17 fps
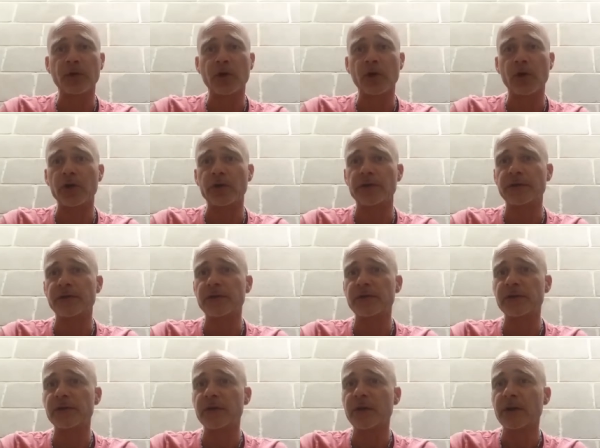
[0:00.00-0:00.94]

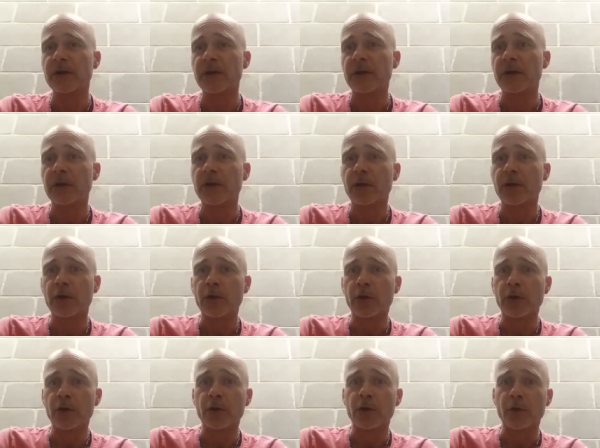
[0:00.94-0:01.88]
because
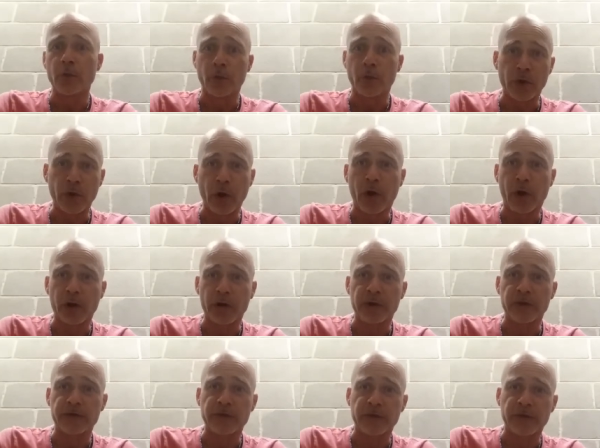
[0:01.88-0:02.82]
we are
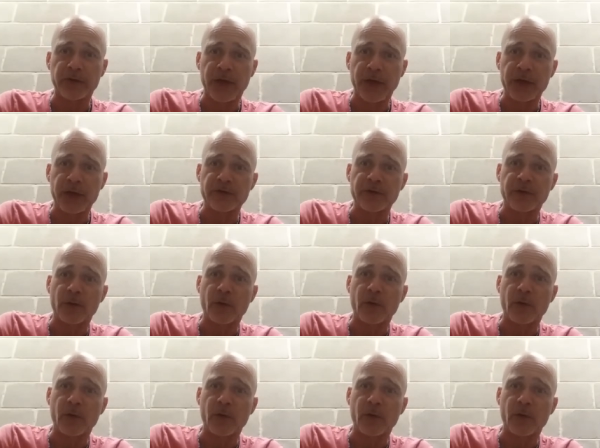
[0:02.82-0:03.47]
entering the Age of